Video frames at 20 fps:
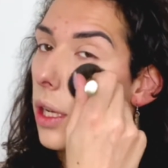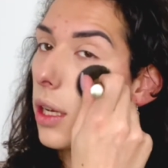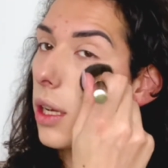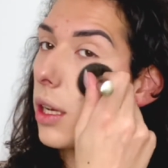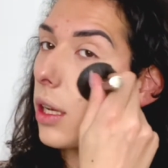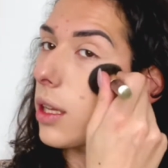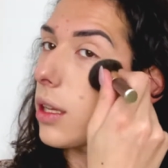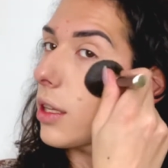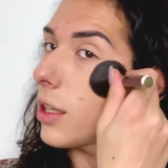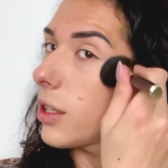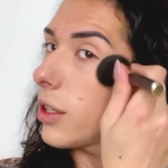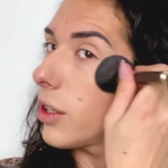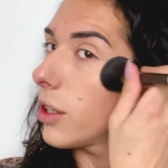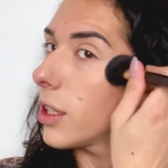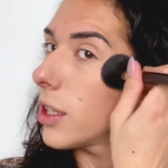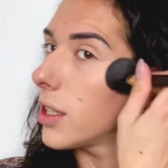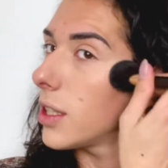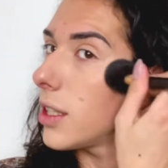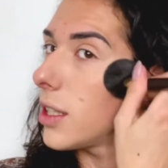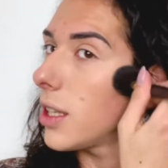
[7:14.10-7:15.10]
And you
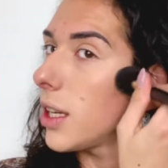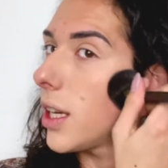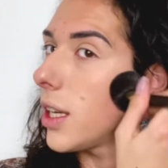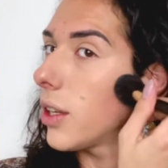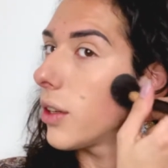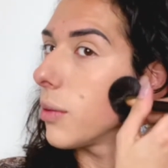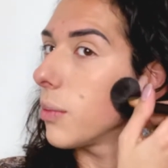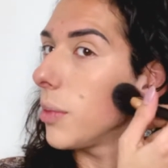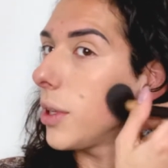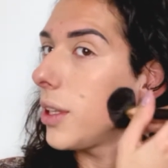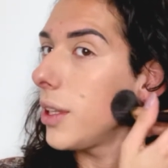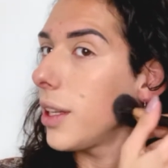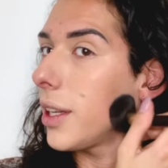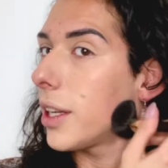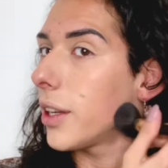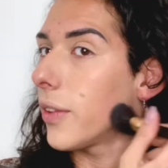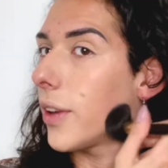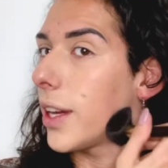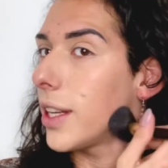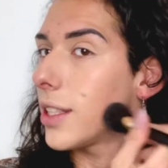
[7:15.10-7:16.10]
can see it immediately
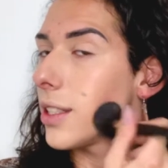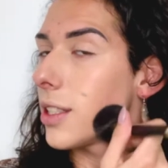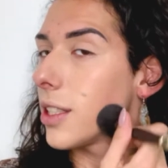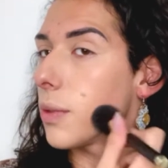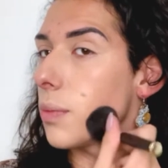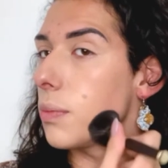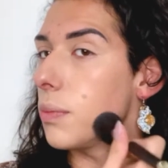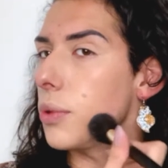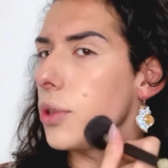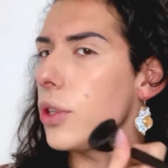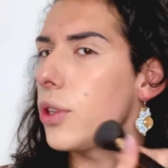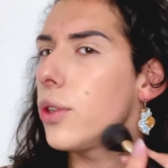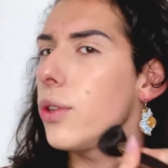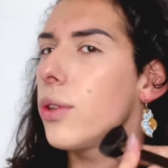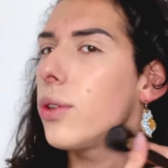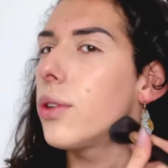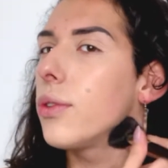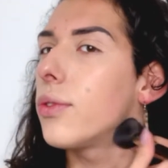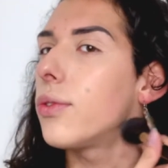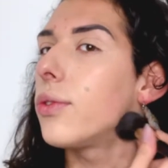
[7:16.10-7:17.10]
creates this
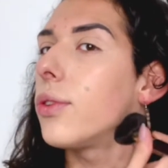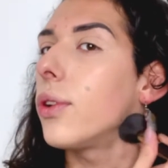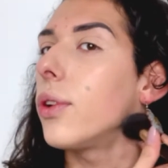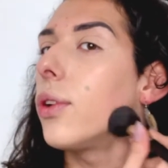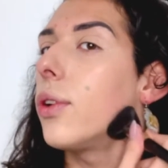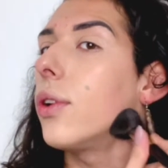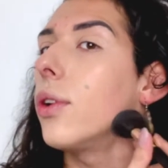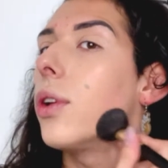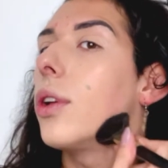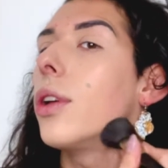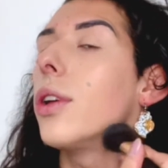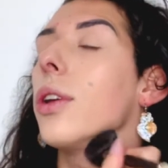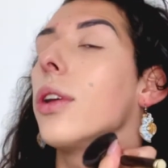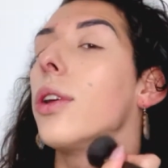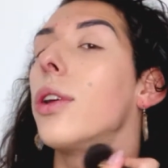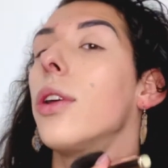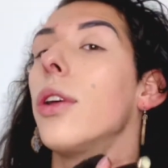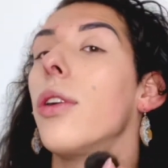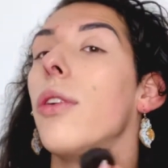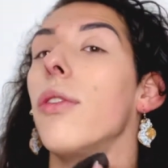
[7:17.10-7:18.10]
beautiful
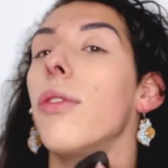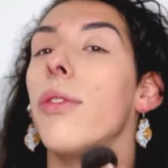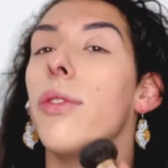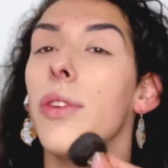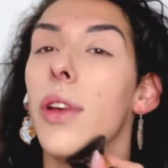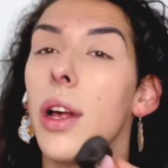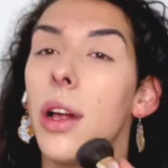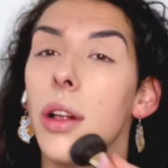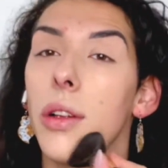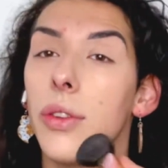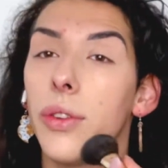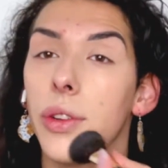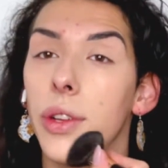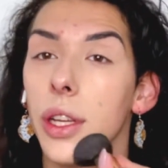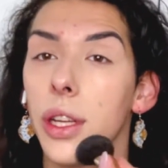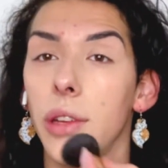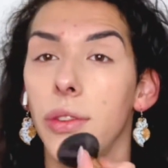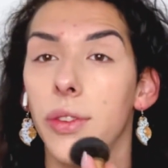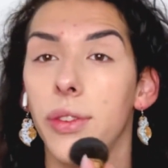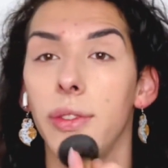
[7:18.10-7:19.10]

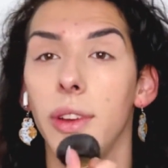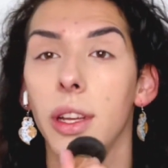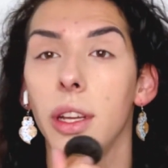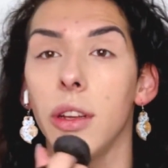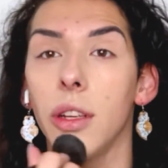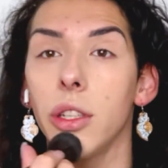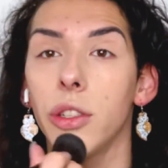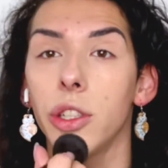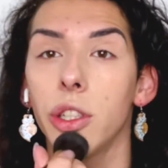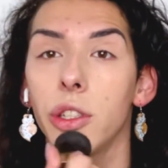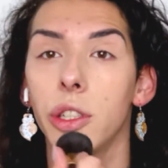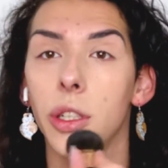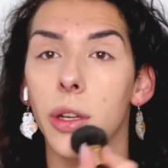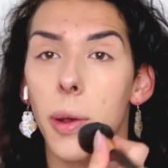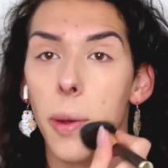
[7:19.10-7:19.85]
velvety finish.